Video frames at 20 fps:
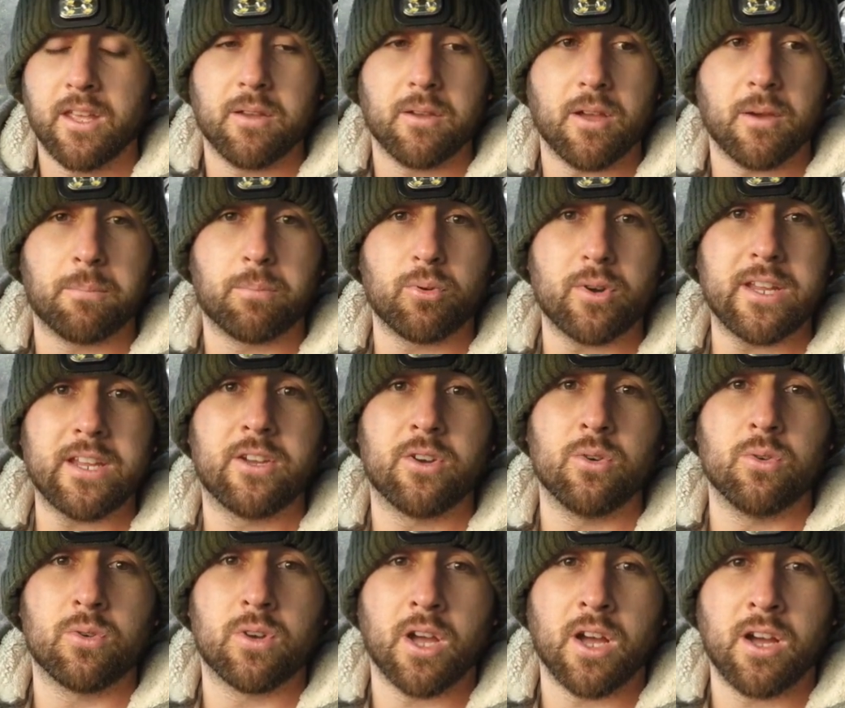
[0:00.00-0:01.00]
A pretty
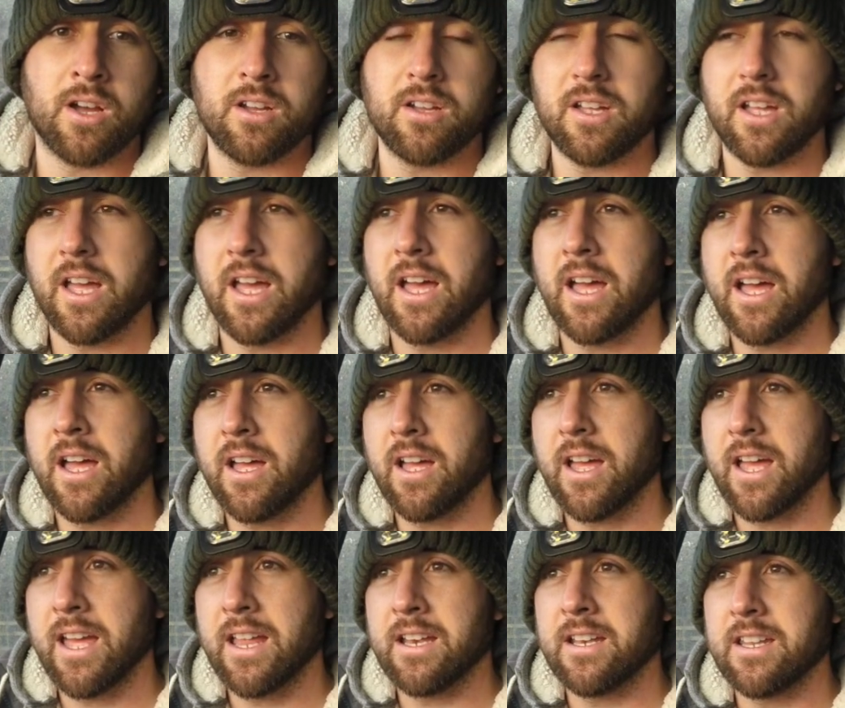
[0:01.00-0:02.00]
cool car,
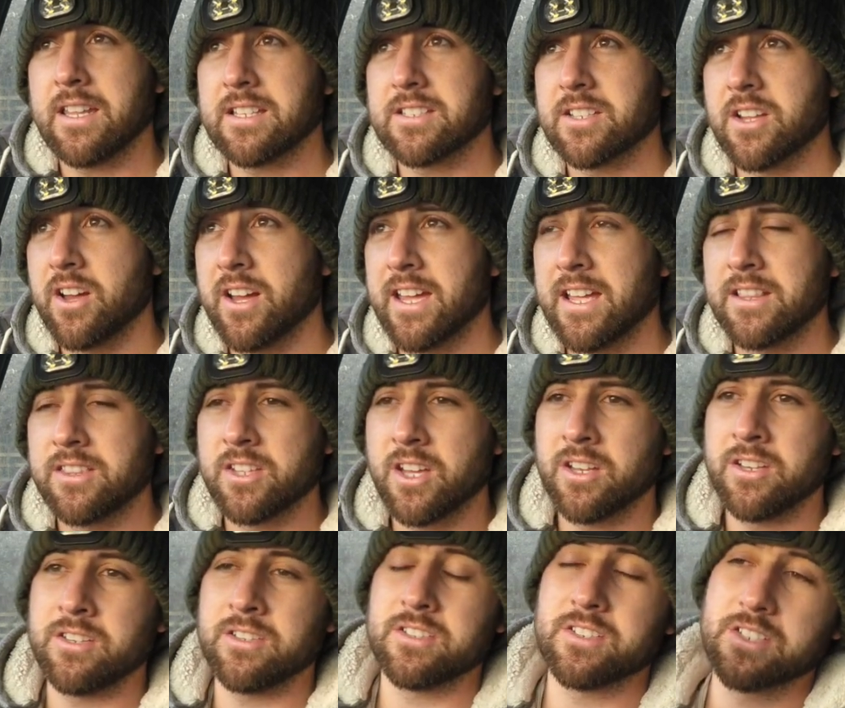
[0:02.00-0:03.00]
and this guy had
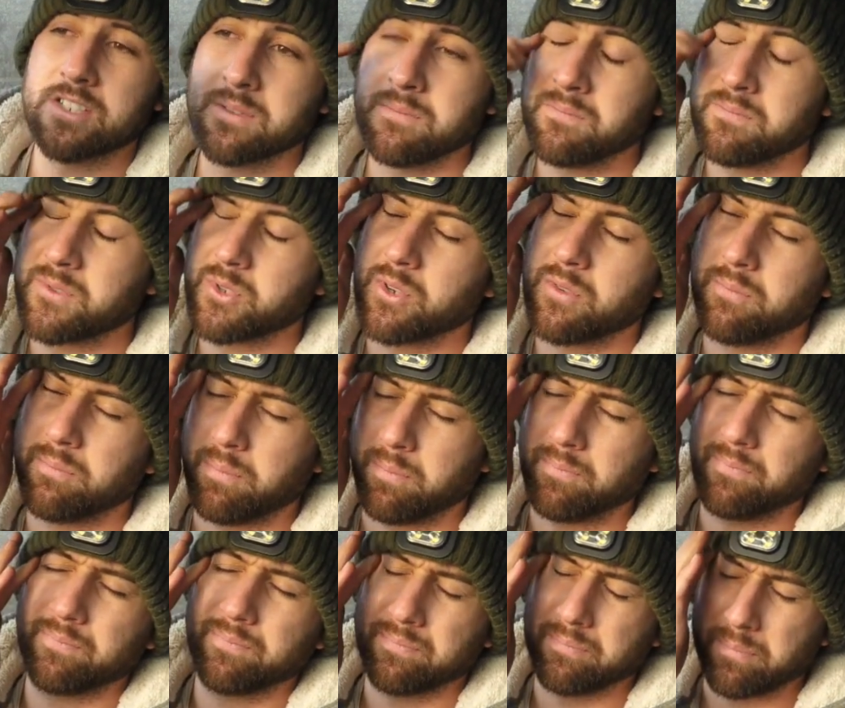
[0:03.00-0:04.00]
done some sort of
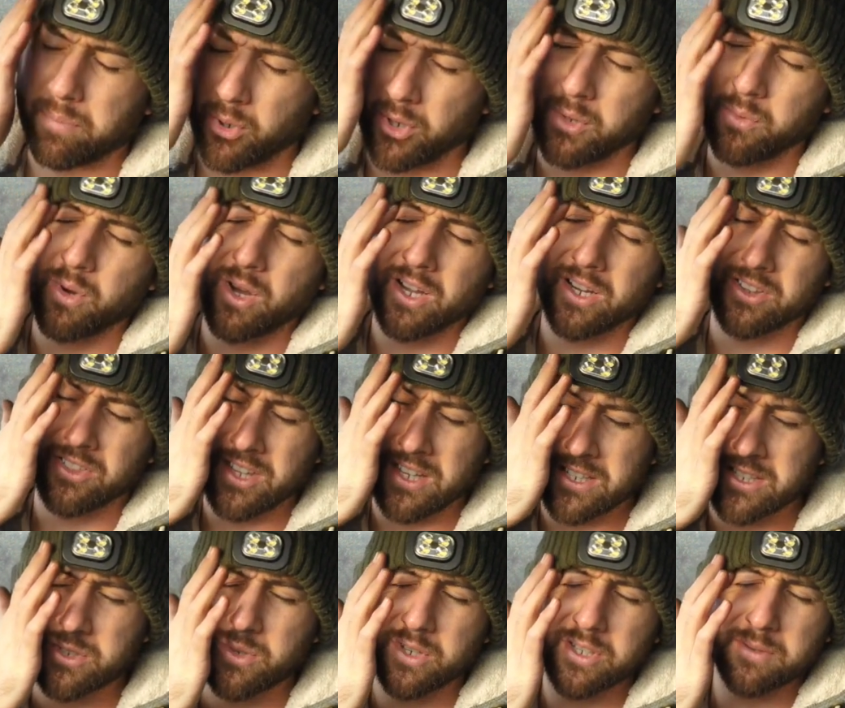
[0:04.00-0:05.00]
bodywork and
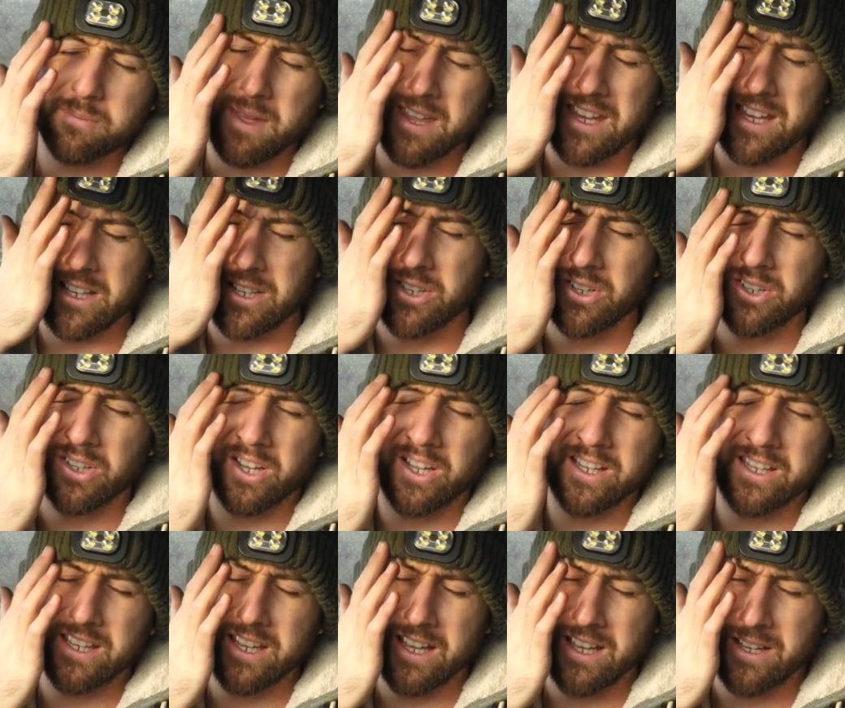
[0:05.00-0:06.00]
things to it to make it look
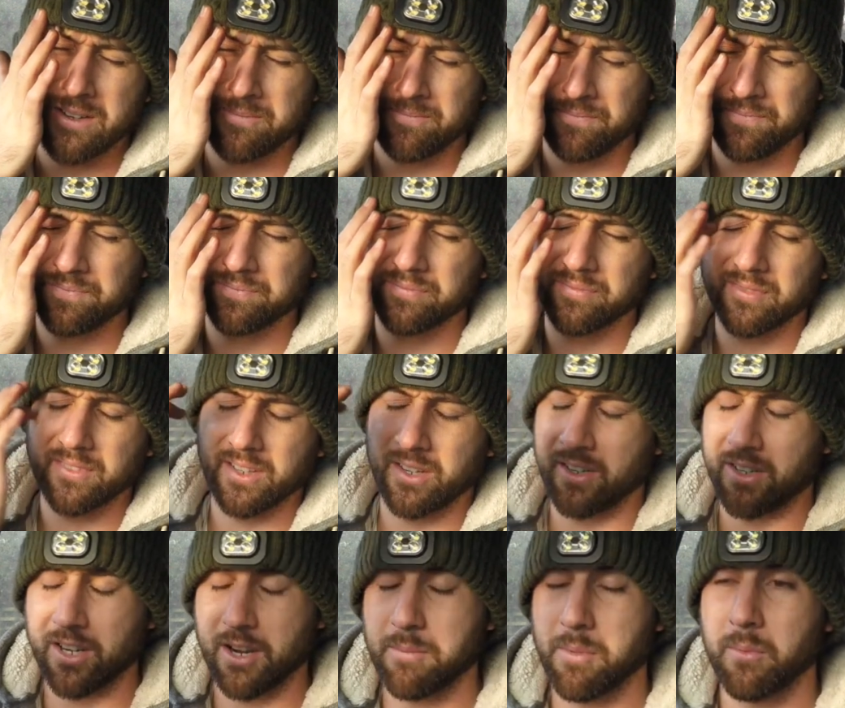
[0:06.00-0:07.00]
like, I
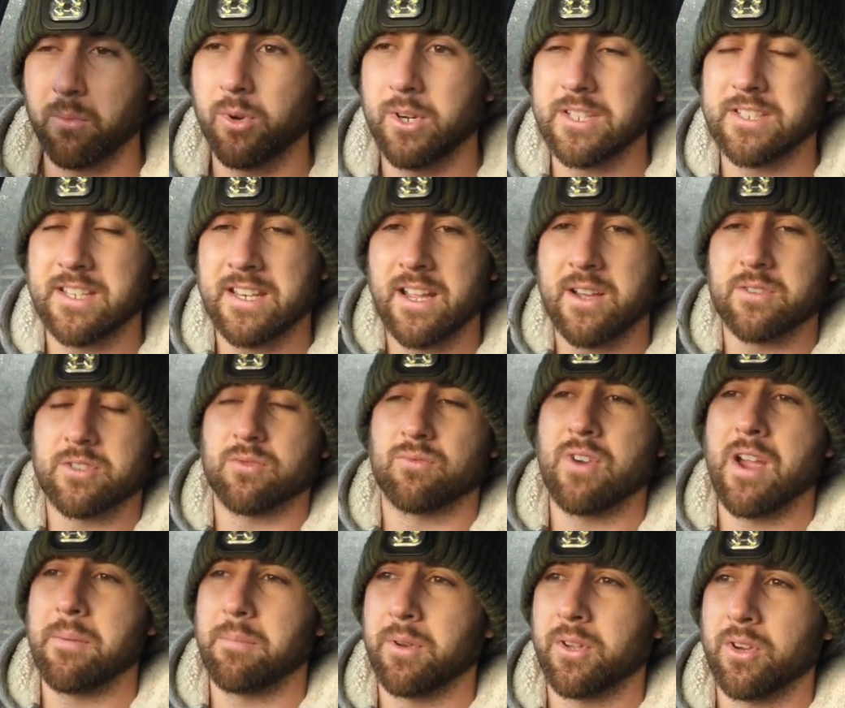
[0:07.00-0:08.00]
can't remember what he said now, it was a
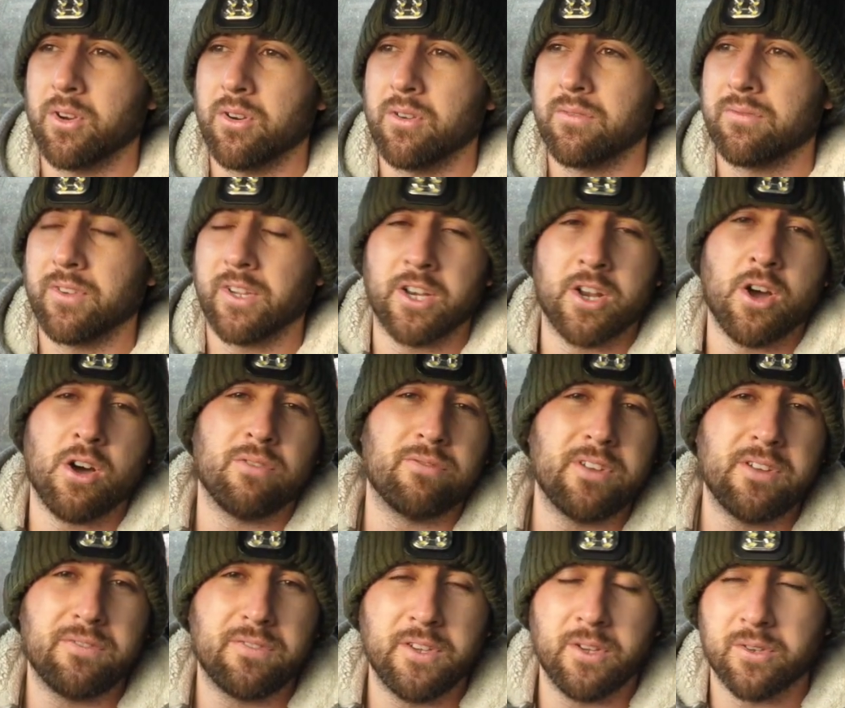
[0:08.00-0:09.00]
replica of like an
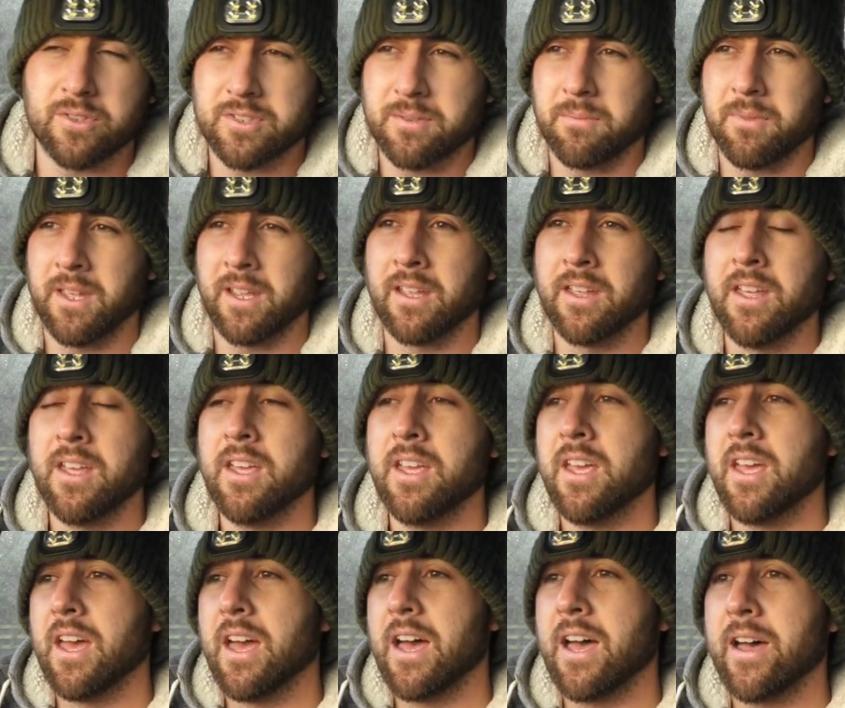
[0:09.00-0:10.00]
R50 or something.
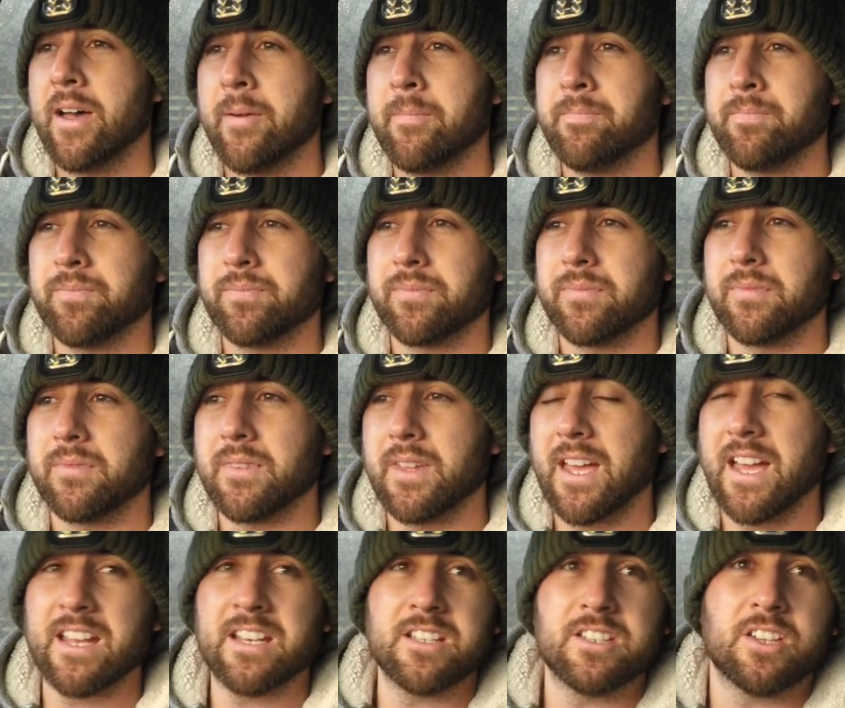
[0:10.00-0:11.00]

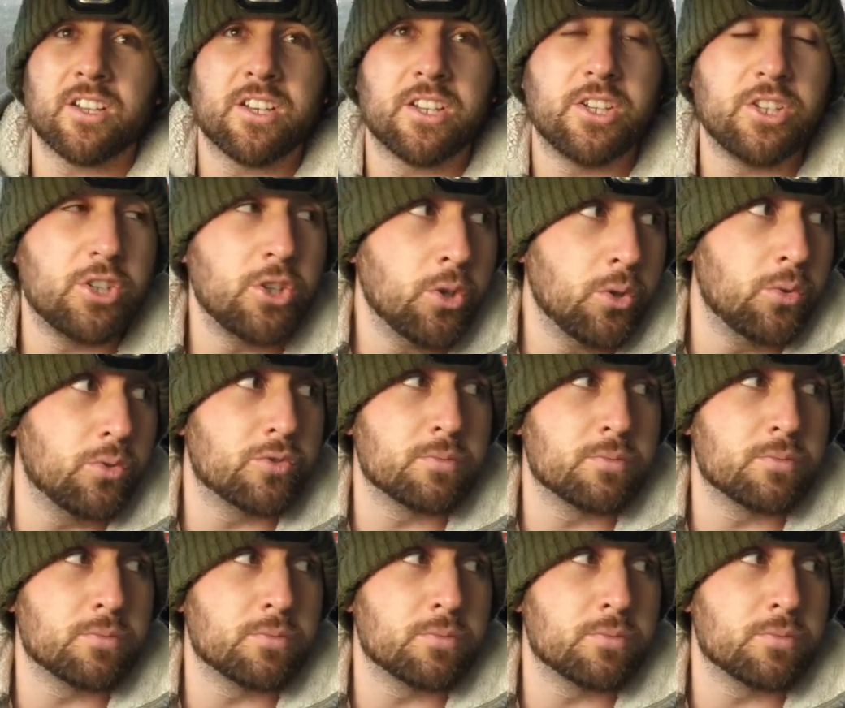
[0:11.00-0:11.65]
Hadn't done huge